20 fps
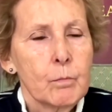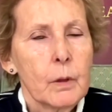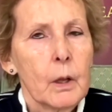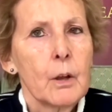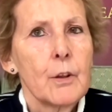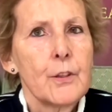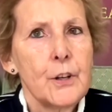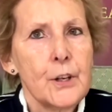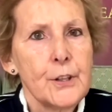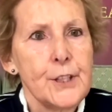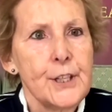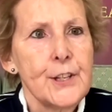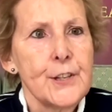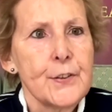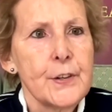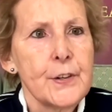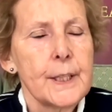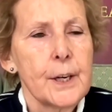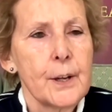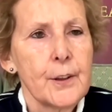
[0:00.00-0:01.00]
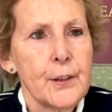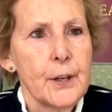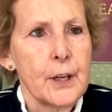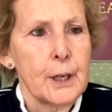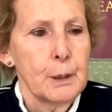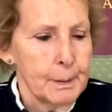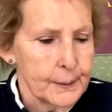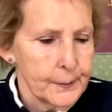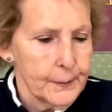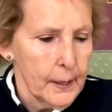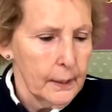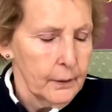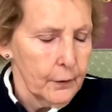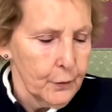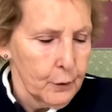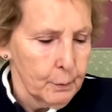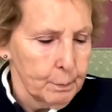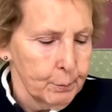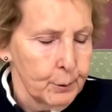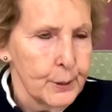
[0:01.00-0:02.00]
33.33% of
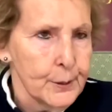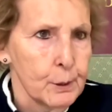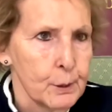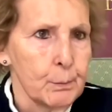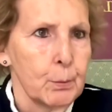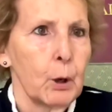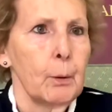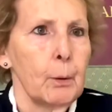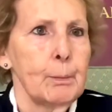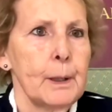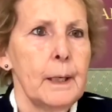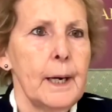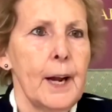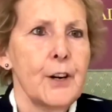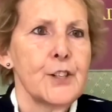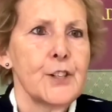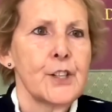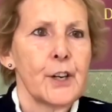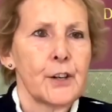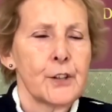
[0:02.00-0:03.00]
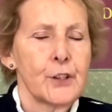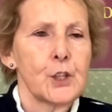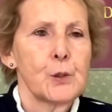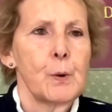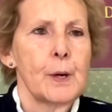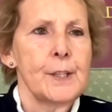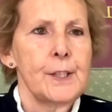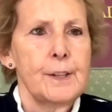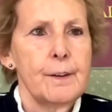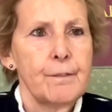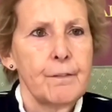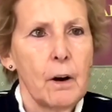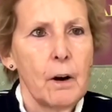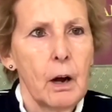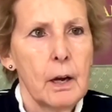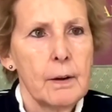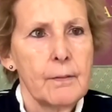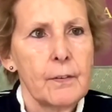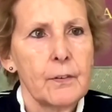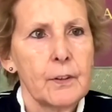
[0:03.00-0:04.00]
the prison population under
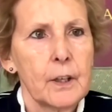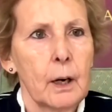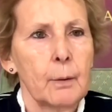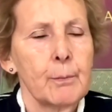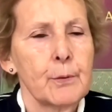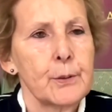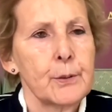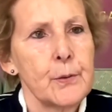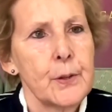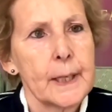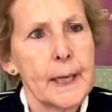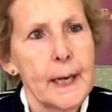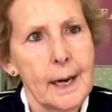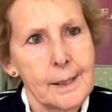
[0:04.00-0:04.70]
25 have come through the care